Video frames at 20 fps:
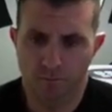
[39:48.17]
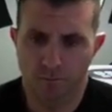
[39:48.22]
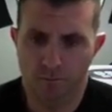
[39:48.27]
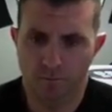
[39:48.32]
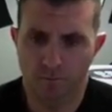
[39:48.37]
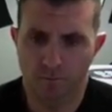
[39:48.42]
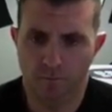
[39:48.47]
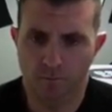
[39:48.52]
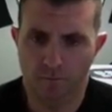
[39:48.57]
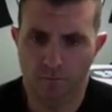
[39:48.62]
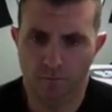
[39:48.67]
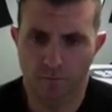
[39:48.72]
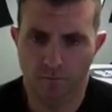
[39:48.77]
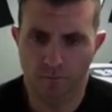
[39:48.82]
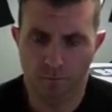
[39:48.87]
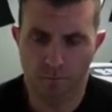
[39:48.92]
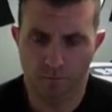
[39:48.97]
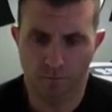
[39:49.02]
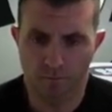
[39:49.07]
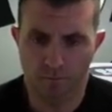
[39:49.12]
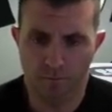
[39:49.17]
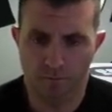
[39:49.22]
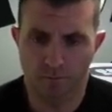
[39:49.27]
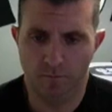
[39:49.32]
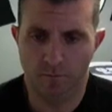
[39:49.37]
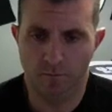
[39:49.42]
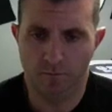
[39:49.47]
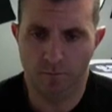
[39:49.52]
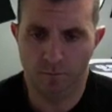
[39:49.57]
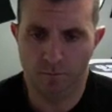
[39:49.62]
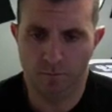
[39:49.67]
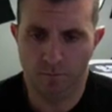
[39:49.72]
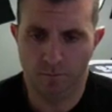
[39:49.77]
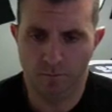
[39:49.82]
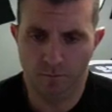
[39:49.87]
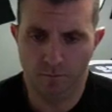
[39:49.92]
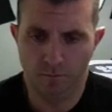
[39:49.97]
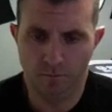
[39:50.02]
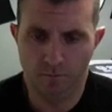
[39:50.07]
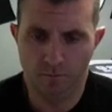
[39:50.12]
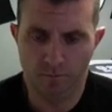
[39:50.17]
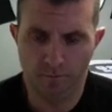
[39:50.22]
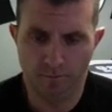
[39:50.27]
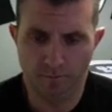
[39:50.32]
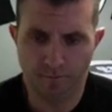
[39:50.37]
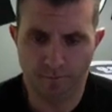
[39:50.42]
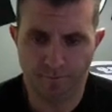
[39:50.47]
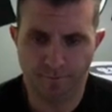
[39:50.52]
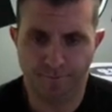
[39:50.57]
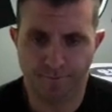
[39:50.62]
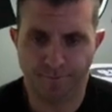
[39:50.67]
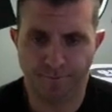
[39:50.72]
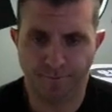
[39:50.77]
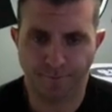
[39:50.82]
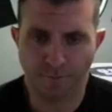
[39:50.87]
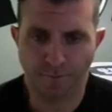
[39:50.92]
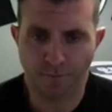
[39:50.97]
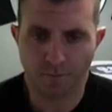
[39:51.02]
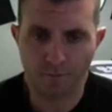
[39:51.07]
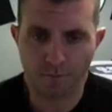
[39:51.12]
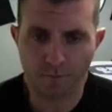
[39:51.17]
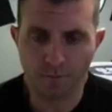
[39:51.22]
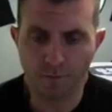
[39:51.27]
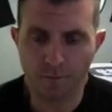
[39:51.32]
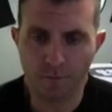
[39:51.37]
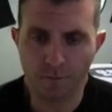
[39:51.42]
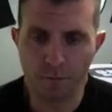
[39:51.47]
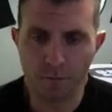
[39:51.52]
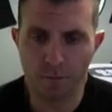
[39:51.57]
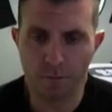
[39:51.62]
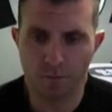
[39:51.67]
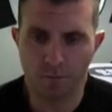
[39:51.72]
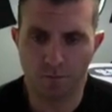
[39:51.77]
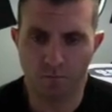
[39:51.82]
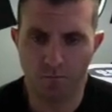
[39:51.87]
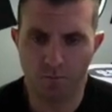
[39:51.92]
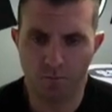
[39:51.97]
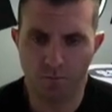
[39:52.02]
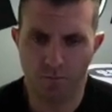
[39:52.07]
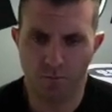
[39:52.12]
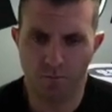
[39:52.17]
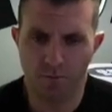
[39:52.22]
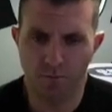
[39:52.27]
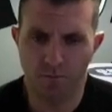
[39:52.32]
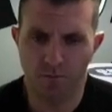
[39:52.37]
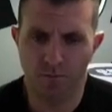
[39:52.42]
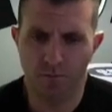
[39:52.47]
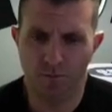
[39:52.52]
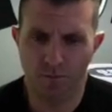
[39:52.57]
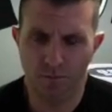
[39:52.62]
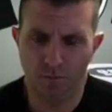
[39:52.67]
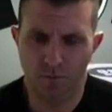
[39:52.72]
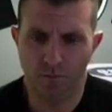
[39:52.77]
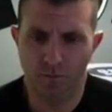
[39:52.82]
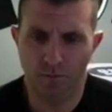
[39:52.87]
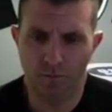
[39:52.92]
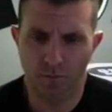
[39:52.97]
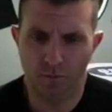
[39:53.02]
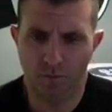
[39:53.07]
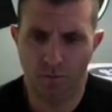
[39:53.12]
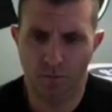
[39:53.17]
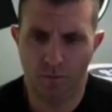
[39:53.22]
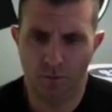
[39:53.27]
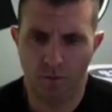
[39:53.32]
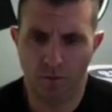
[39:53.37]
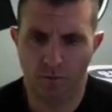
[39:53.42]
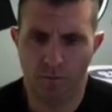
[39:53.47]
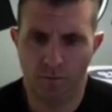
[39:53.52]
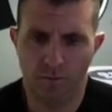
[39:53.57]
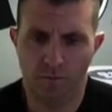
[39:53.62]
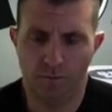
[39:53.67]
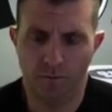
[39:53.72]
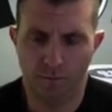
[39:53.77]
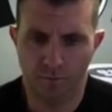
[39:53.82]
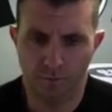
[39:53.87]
No words are spoken by the person on screen.